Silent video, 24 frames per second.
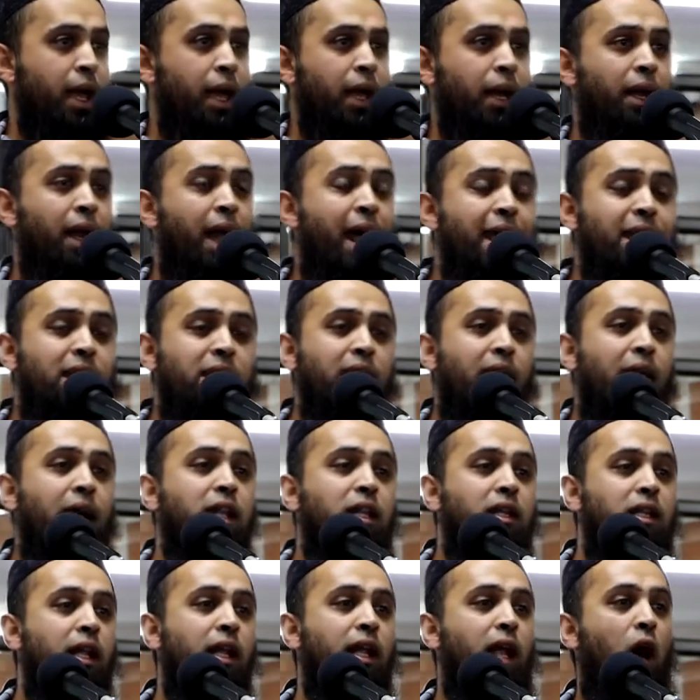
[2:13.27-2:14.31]
right
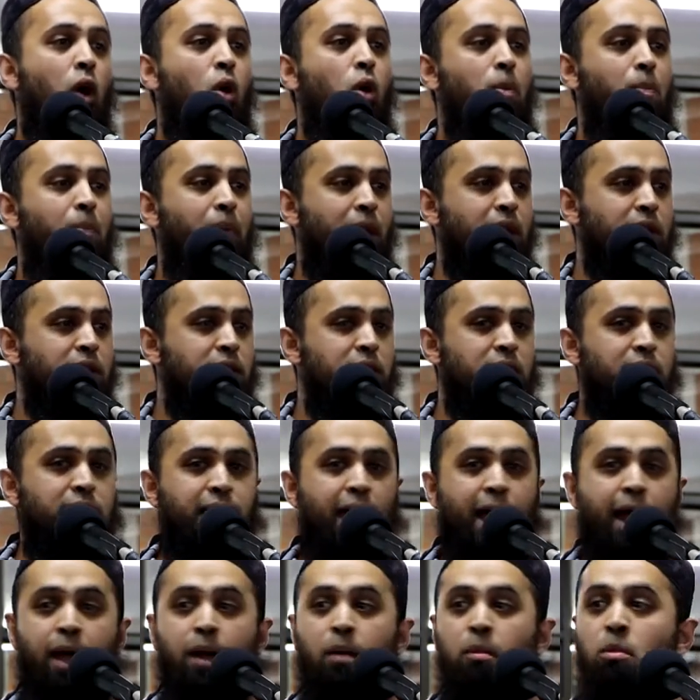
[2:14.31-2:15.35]
until our present
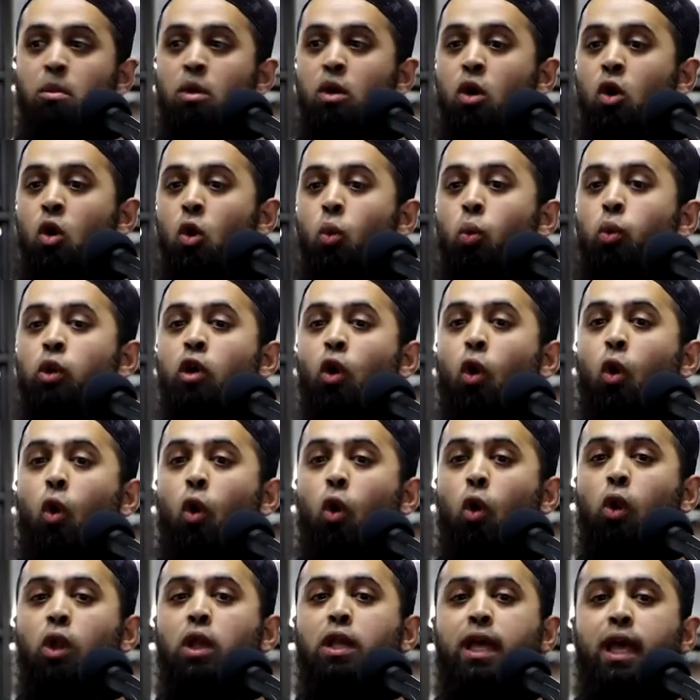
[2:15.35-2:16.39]
time, we
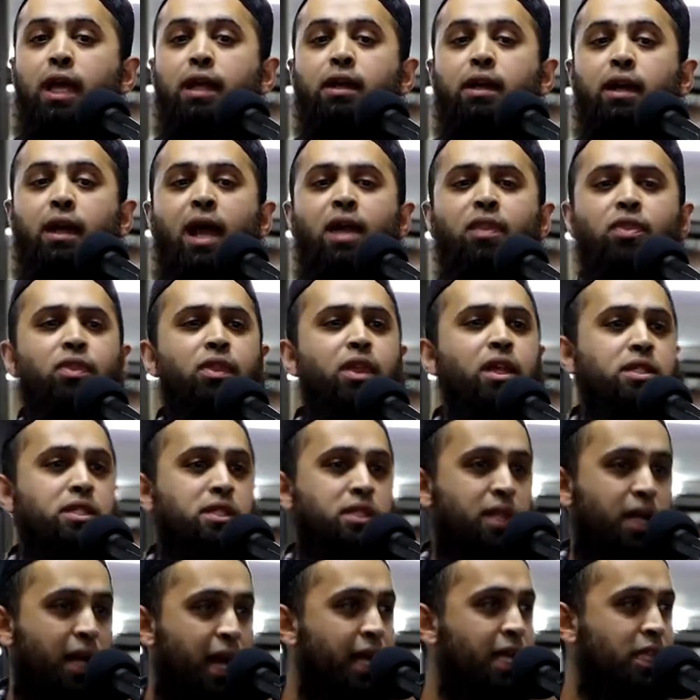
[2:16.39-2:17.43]
all can run
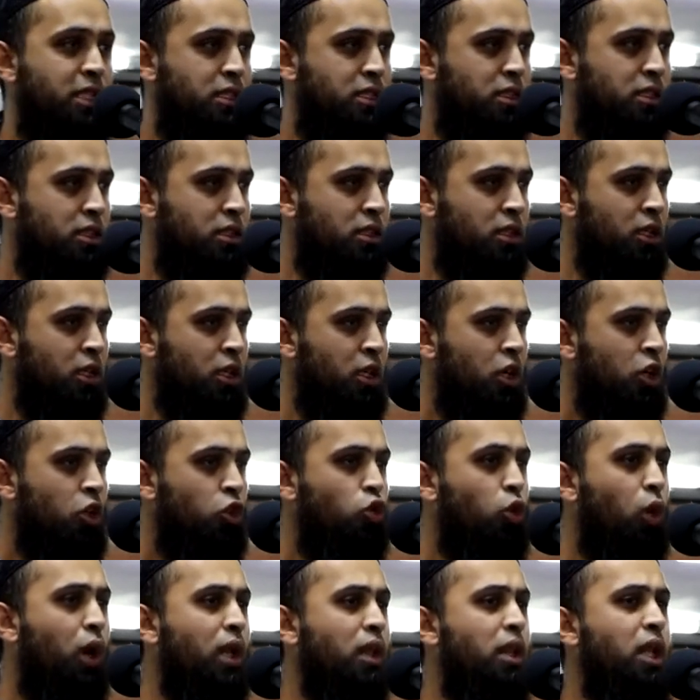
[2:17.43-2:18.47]
this race
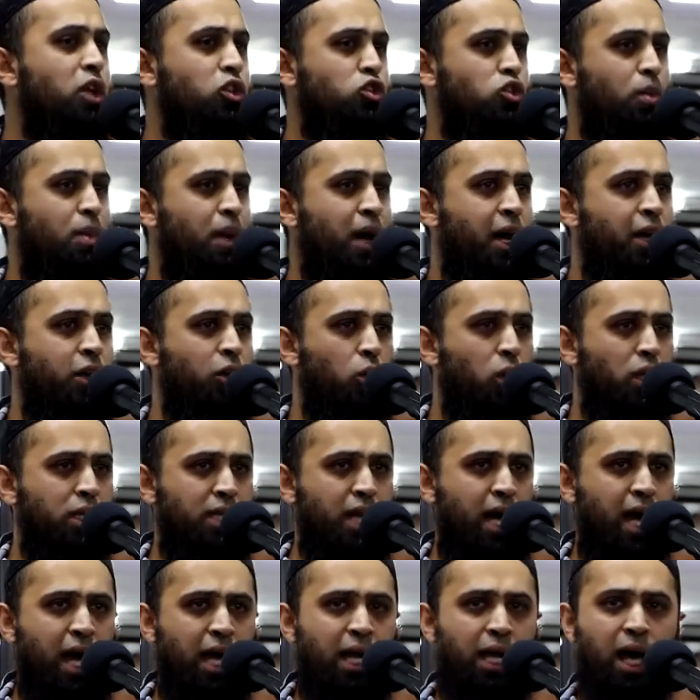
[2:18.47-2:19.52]
to Allah subhanahu wa
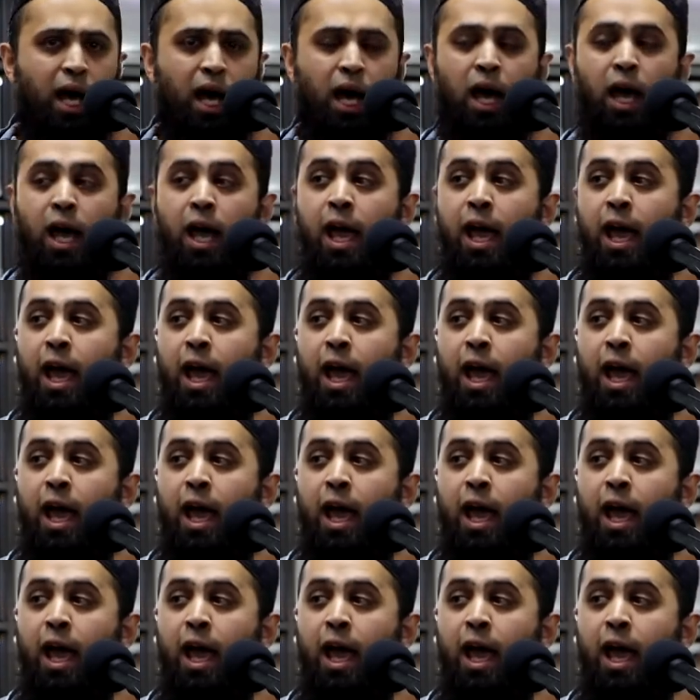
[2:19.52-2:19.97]
ta'ala.